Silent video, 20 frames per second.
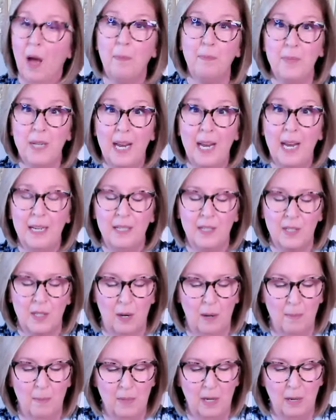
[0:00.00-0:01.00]
update,
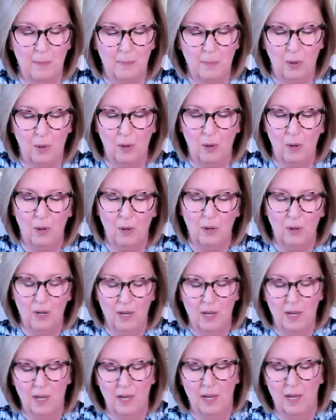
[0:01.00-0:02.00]
so I'm going to pull
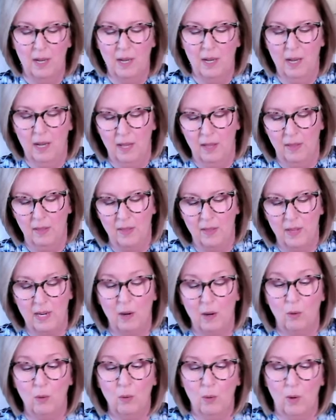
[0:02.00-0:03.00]

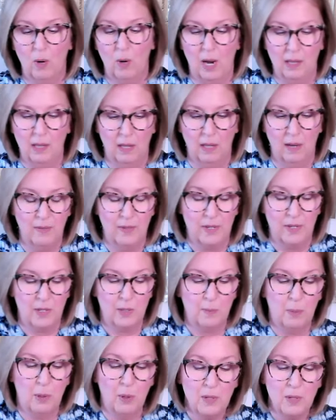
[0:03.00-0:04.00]
the, ooh, I love
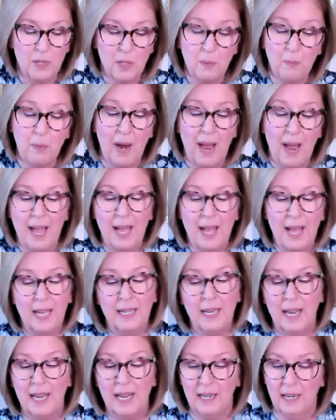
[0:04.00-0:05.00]
this. Pull the
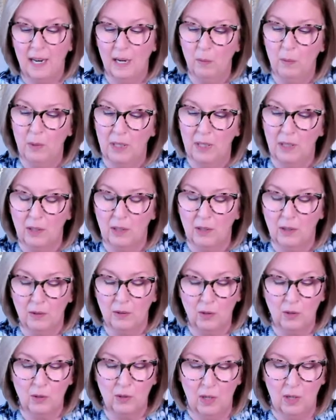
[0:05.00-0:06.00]
spread, and I
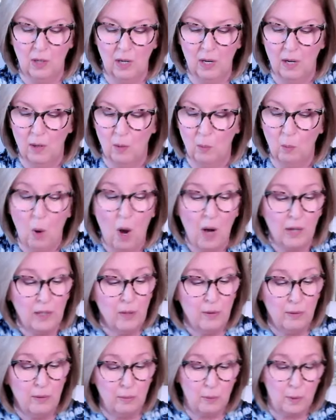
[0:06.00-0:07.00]
will uh, walk
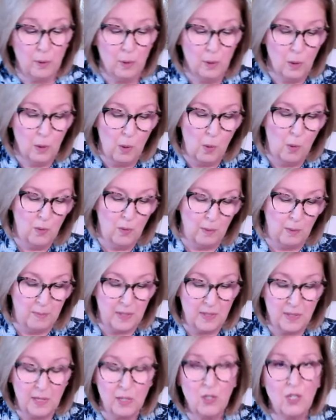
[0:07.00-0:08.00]
you through the
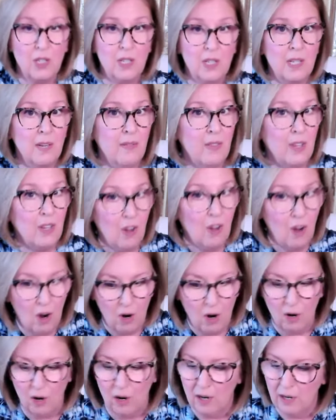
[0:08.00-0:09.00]
positions of the
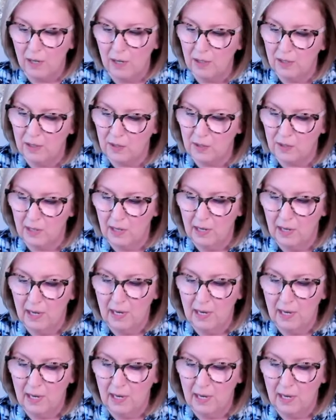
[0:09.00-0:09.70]
cards,